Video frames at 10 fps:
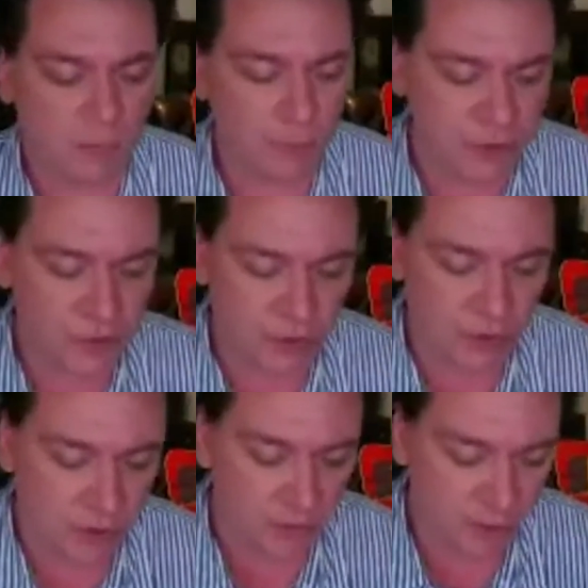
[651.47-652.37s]
read you
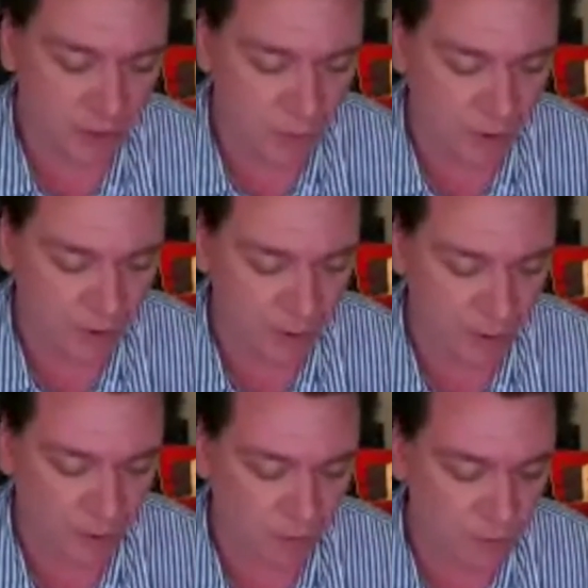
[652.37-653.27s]
a quick
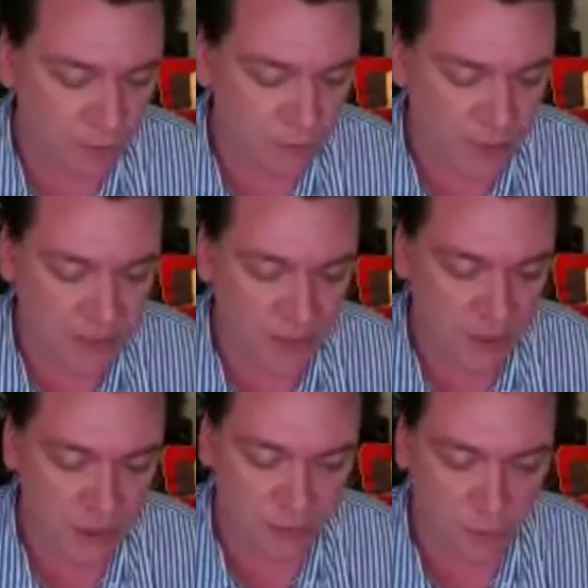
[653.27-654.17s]
little
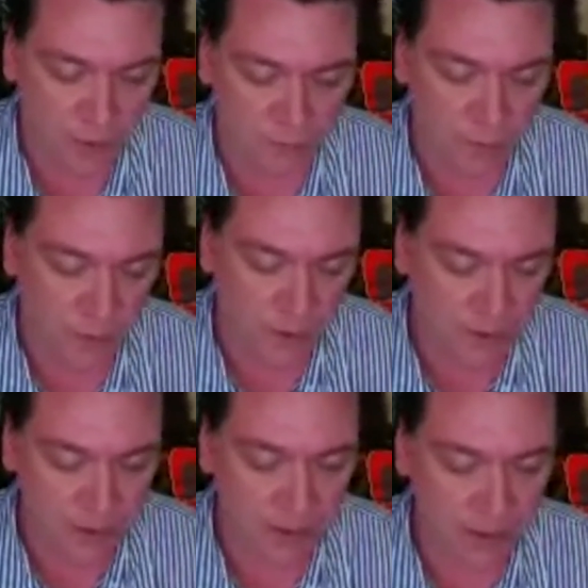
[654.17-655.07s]
translation of one of it,
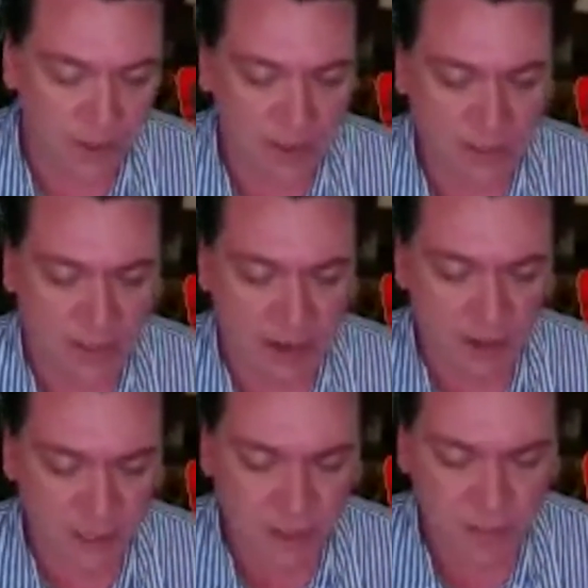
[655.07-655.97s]
but he
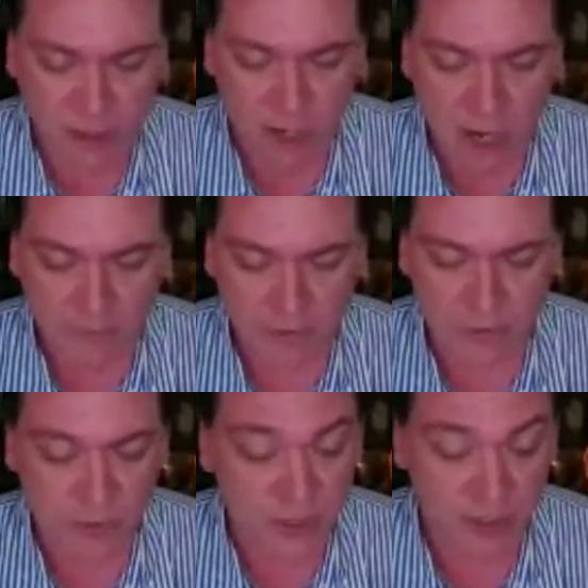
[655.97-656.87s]
carries him thereafter
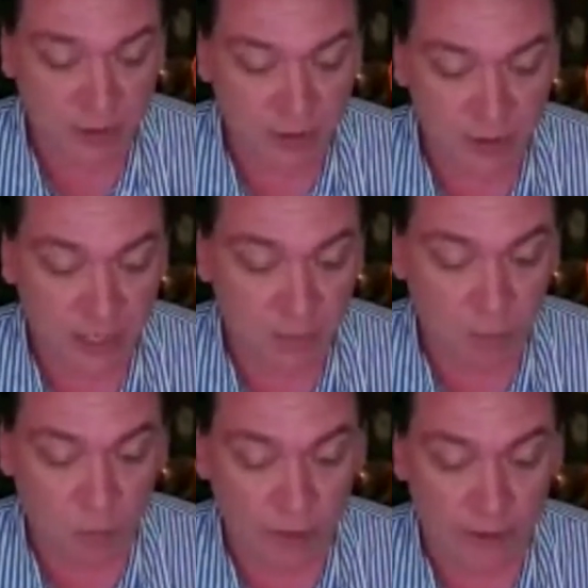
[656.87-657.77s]
to a secondary
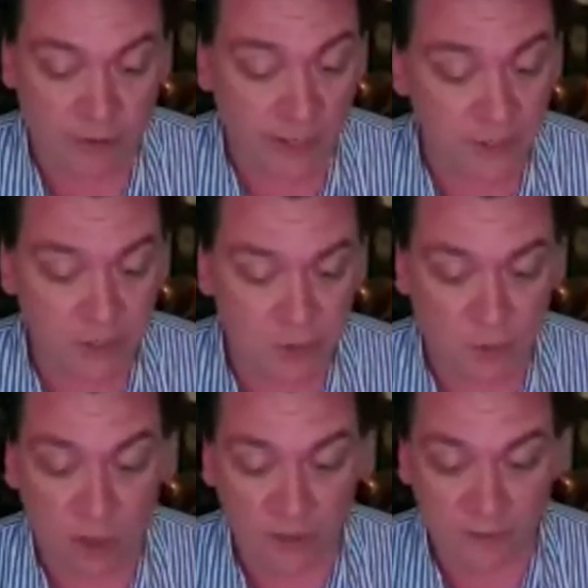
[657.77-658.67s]
table where, next
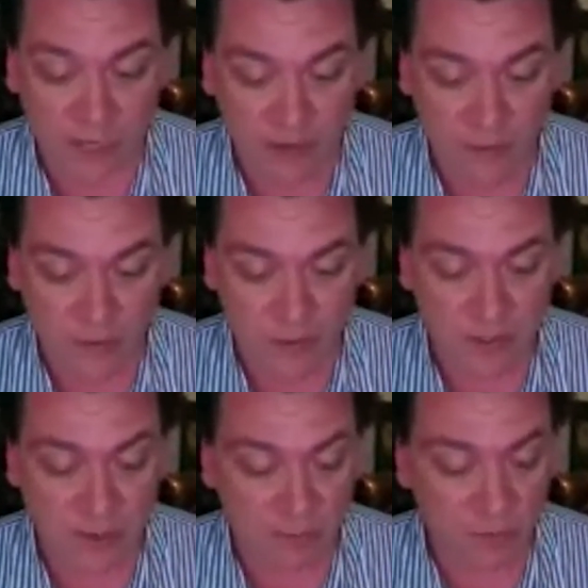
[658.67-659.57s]
to a lot of candles,
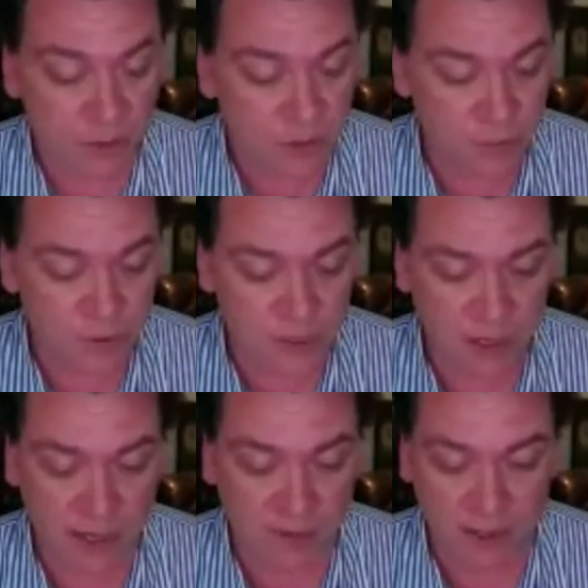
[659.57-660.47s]
several instruments
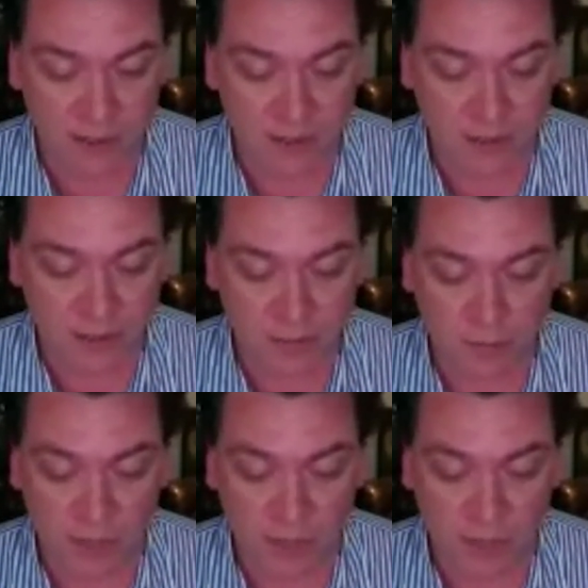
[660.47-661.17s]
and eyeglasses,